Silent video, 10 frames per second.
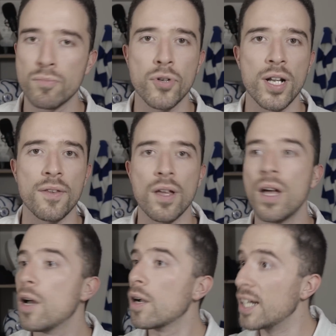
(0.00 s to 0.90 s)
Brilliant.
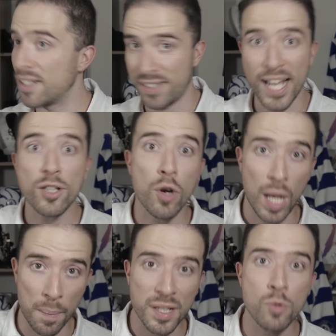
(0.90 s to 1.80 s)
Caicedo
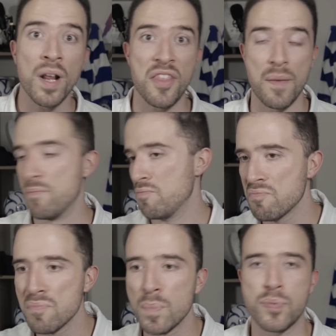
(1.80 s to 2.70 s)
comes in with him.
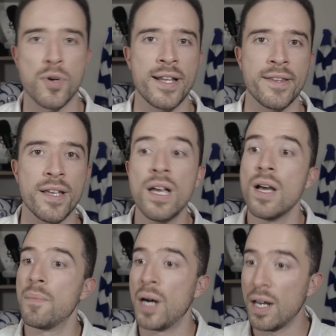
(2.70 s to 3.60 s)
Brilliant.
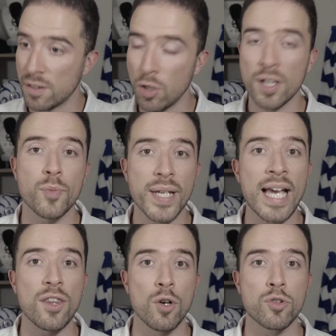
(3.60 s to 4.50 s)
But as long as we
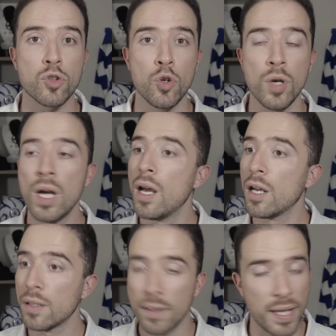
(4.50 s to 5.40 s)
get those two,
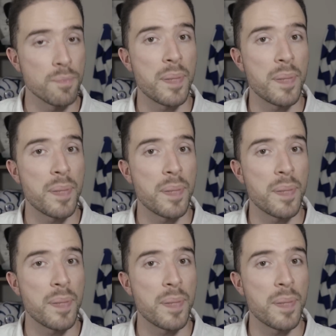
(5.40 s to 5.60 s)
then